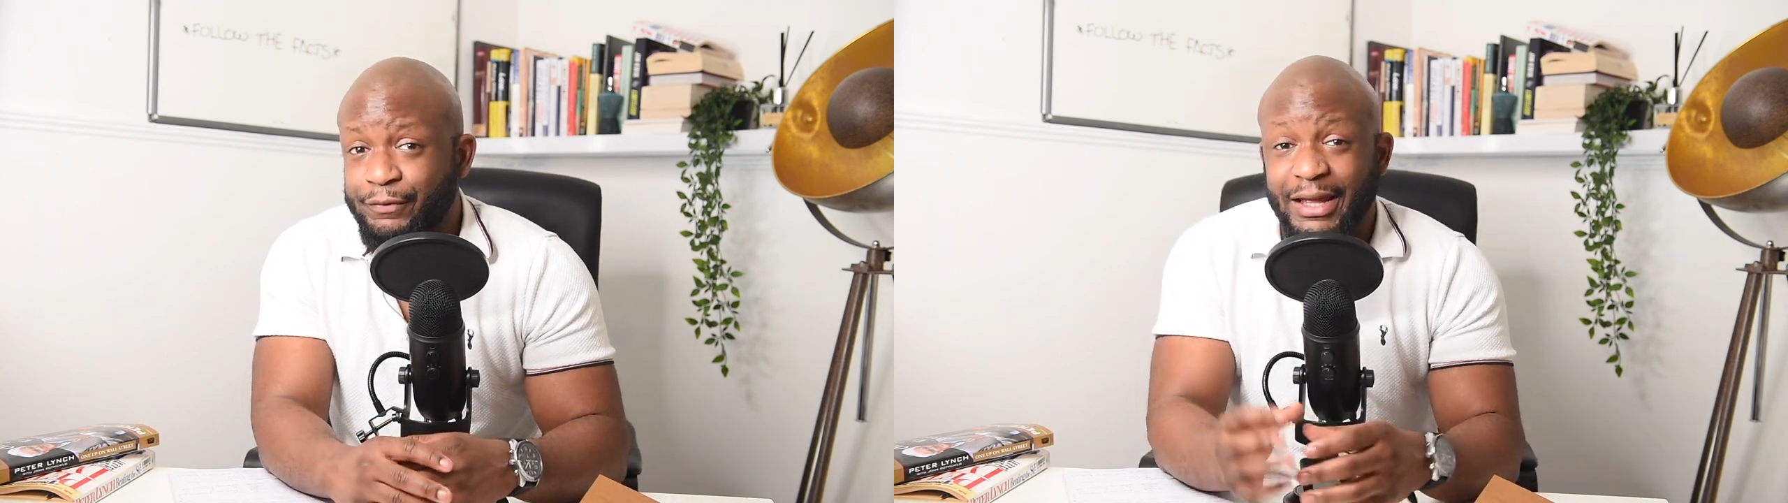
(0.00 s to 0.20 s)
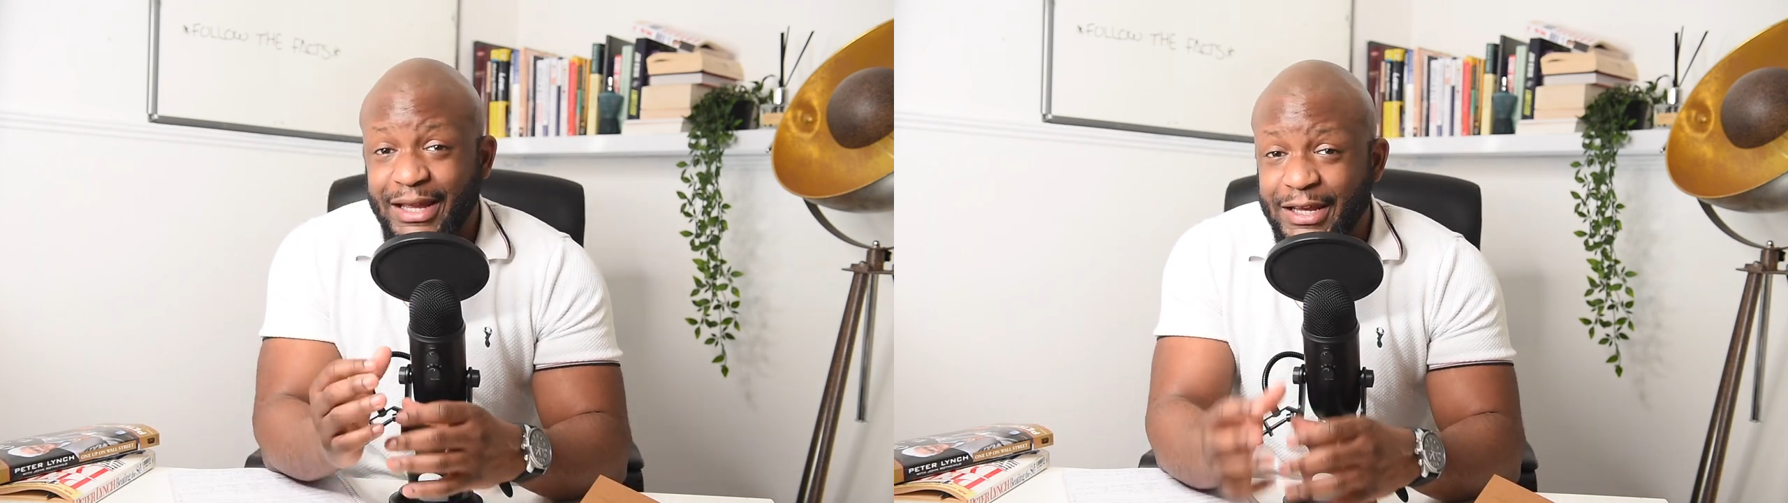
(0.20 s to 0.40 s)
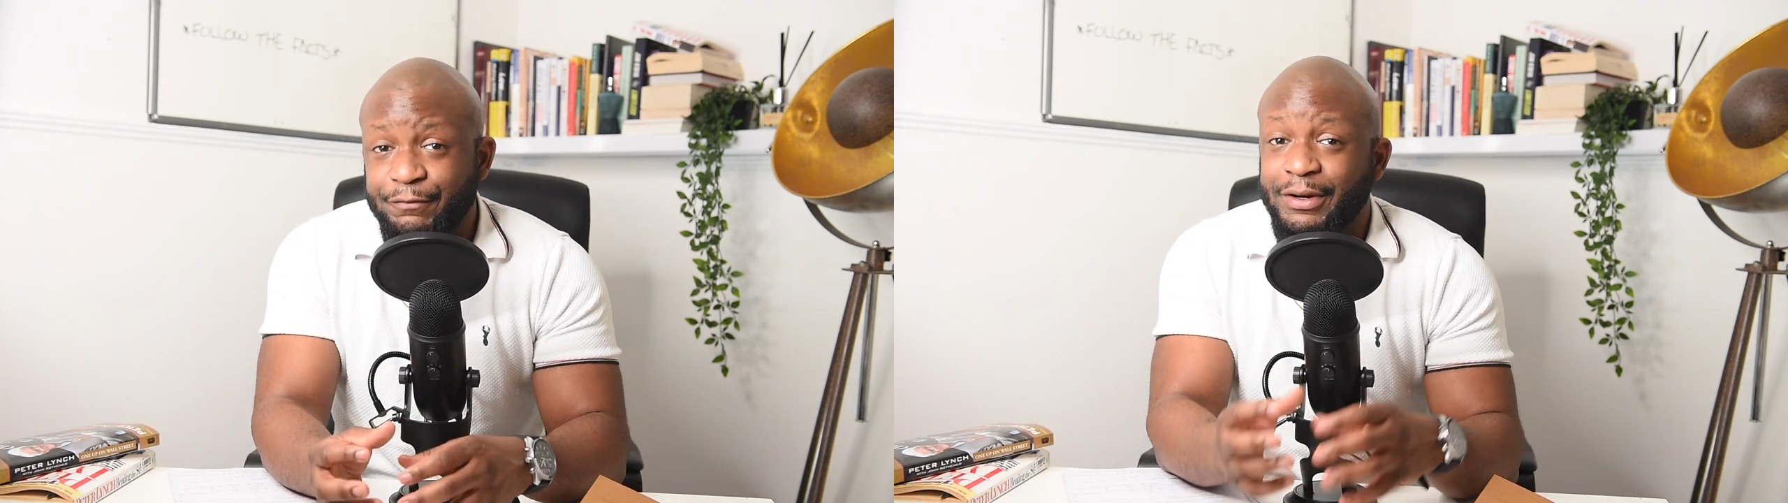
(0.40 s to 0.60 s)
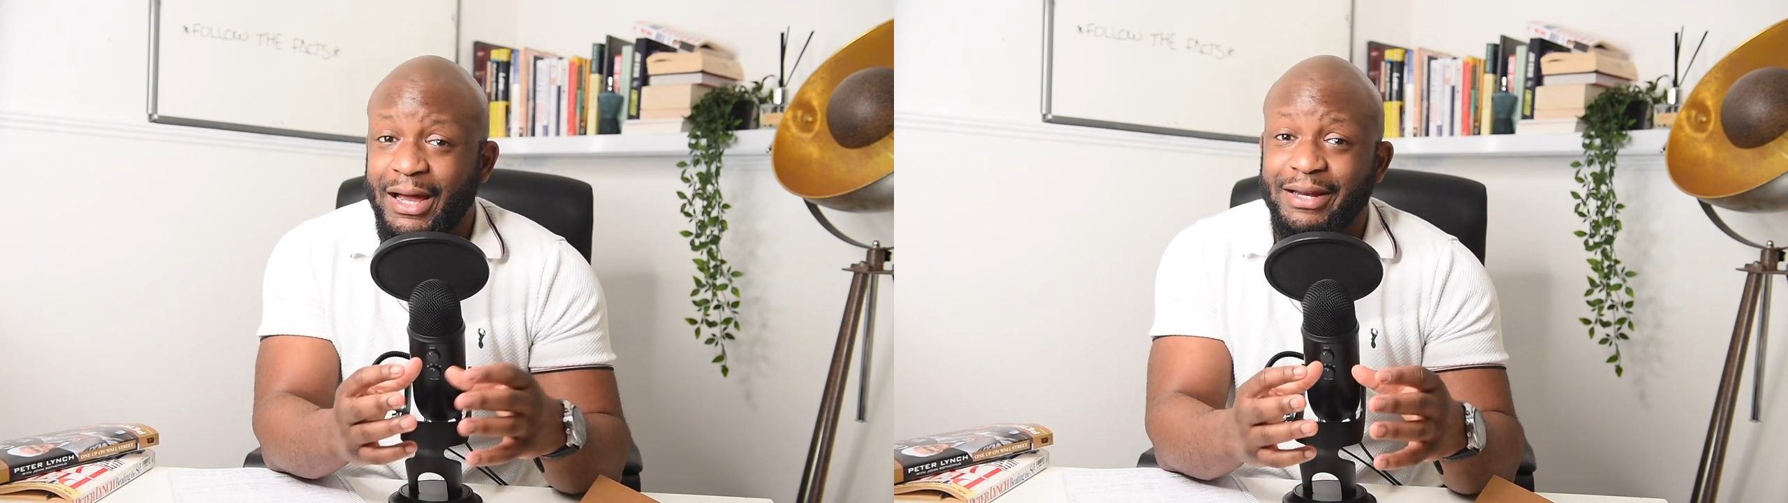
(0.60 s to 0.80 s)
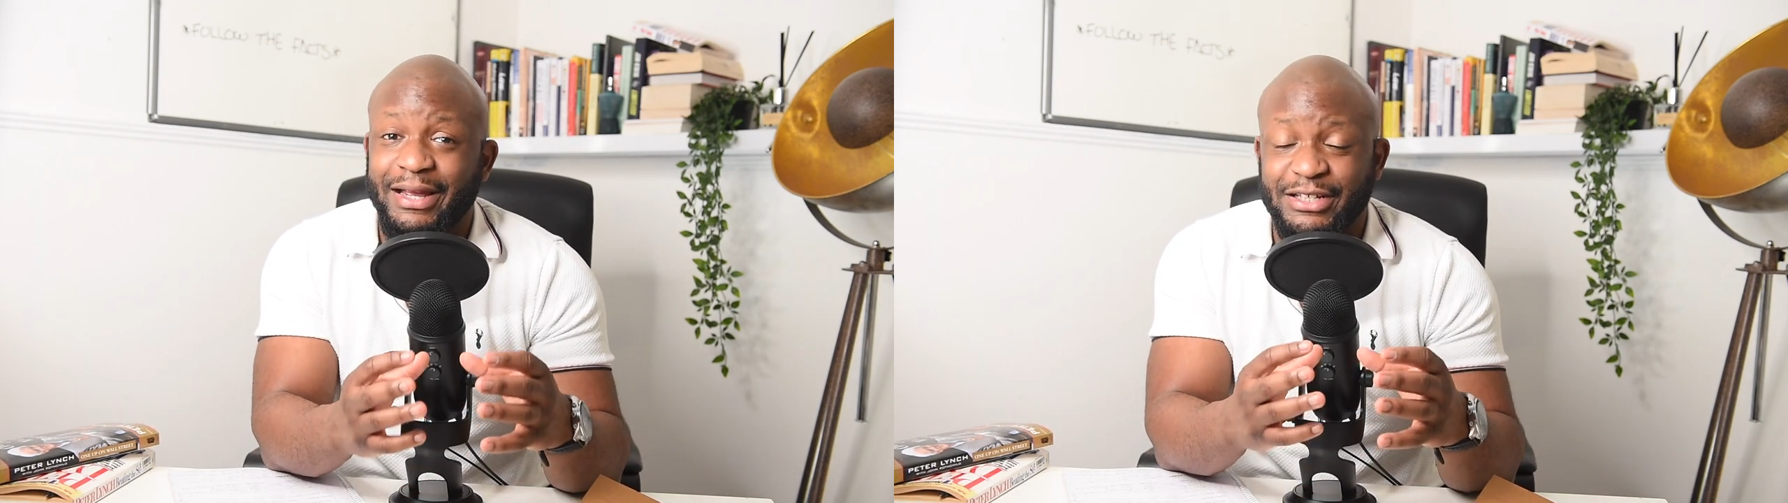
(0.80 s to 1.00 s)
They even
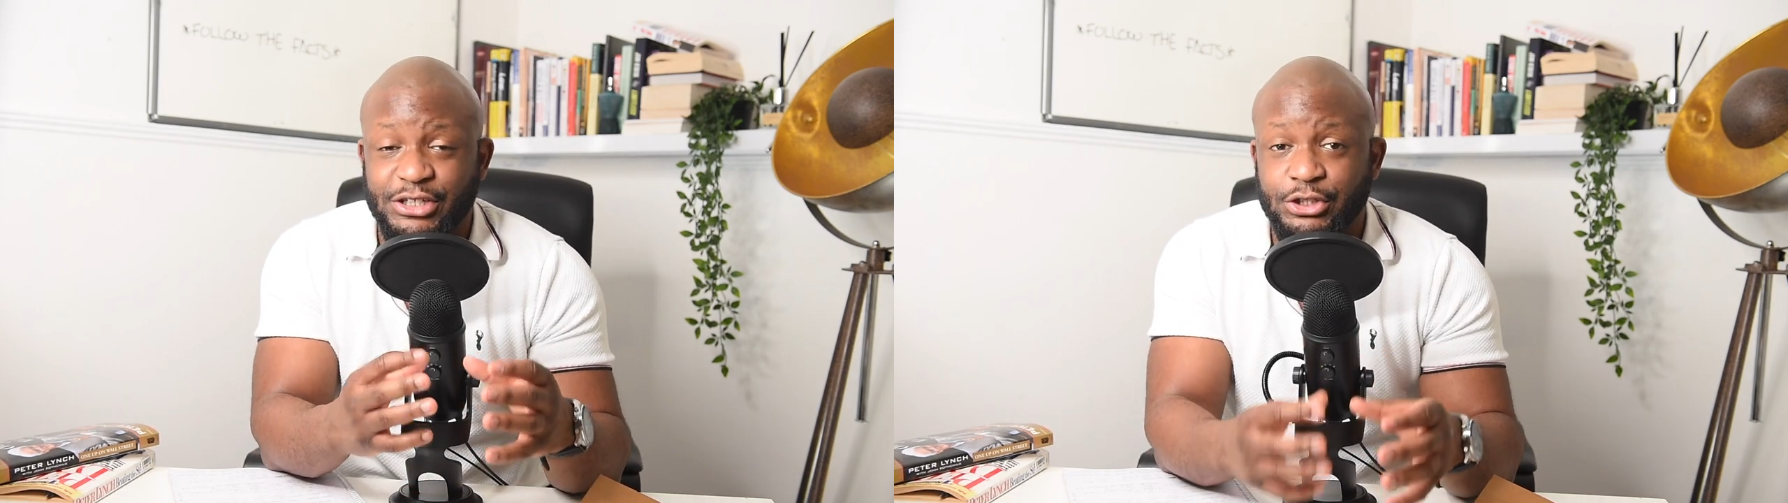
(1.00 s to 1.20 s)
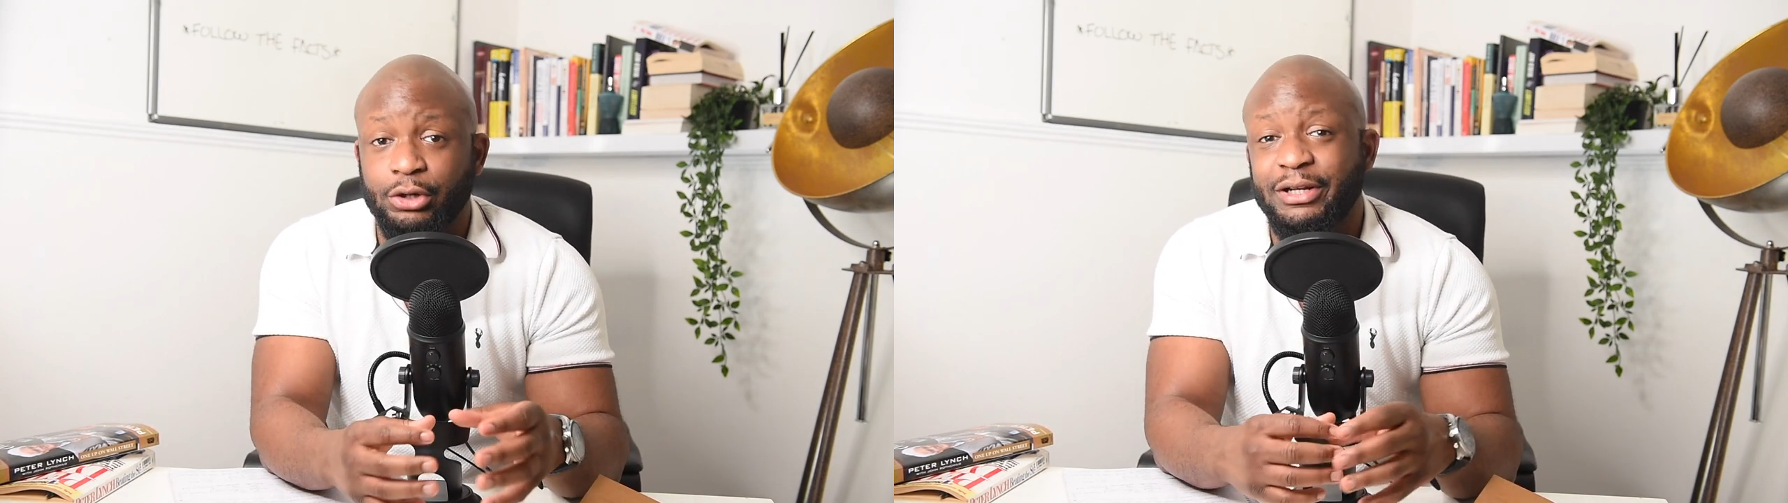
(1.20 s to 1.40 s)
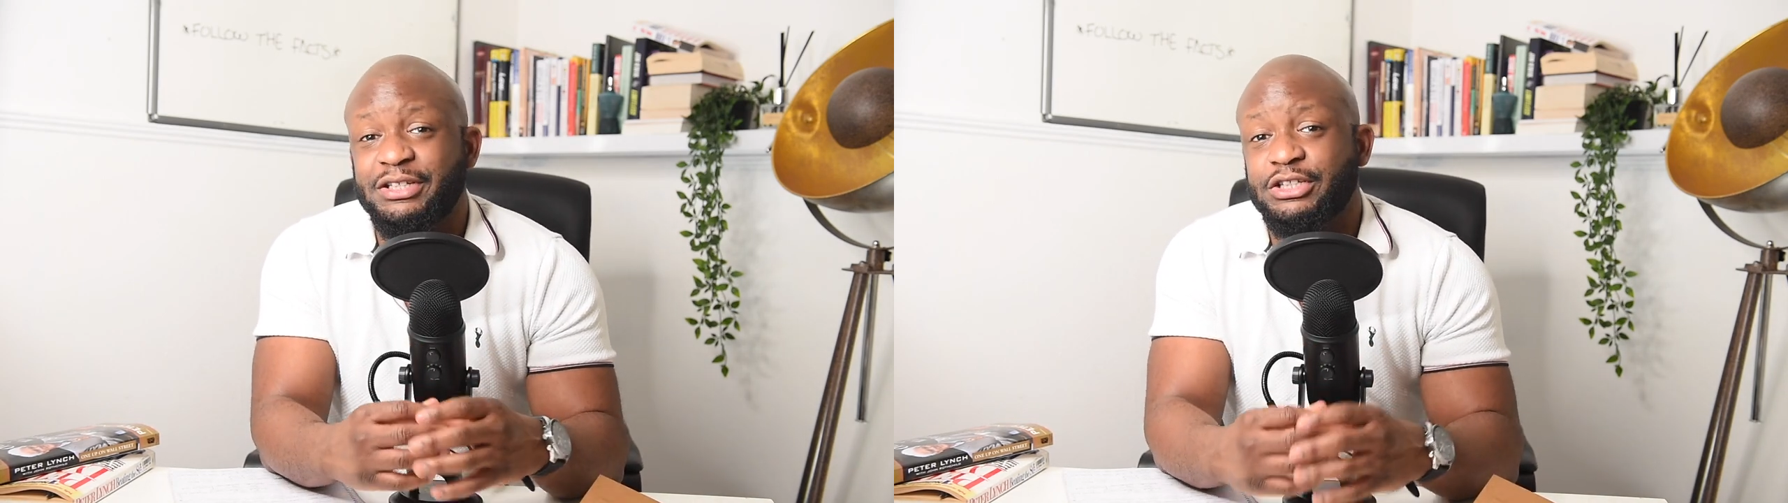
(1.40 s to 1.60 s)
had a solid